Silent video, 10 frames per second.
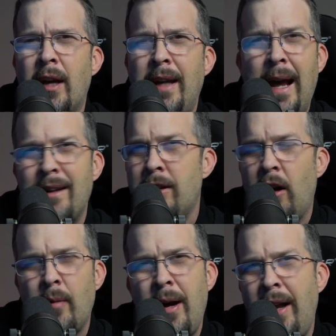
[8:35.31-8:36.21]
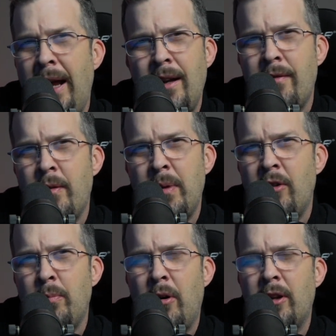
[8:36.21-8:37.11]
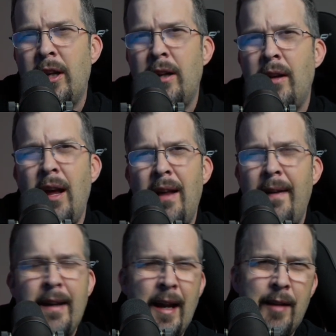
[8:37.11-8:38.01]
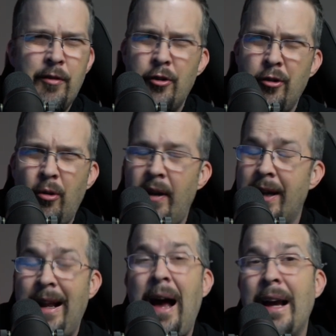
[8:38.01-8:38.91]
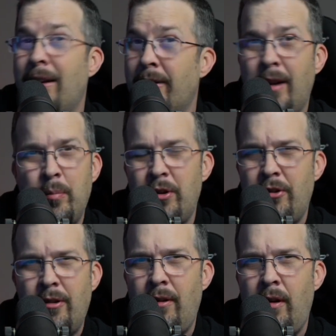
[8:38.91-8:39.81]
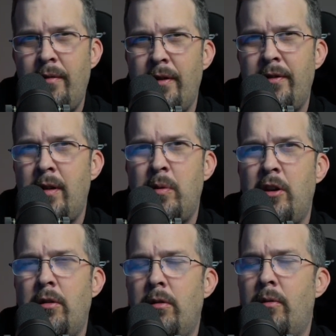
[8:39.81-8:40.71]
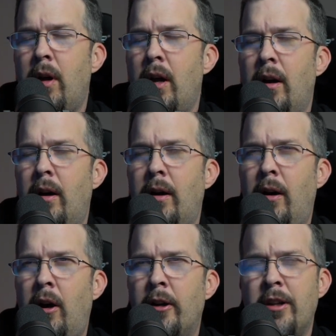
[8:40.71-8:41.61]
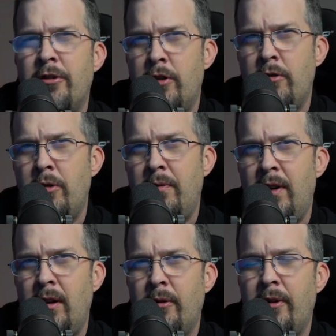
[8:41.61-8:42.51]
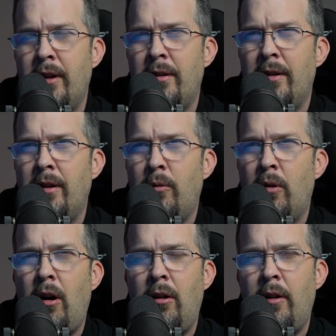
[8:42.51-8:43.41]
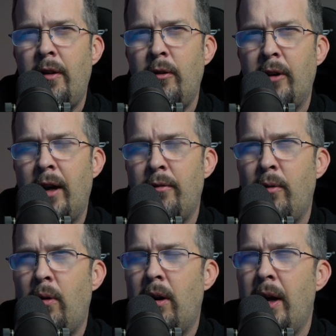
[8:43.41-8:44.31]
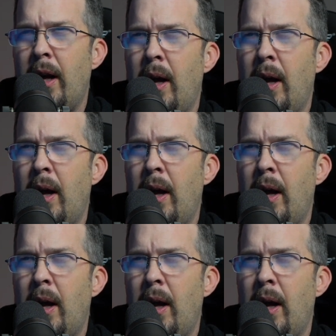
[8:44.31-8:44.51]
can't talk about any of the benchmarking. They can't even show like an idle temperature of the CPU on these YouTube videos that we're all on the lookout for.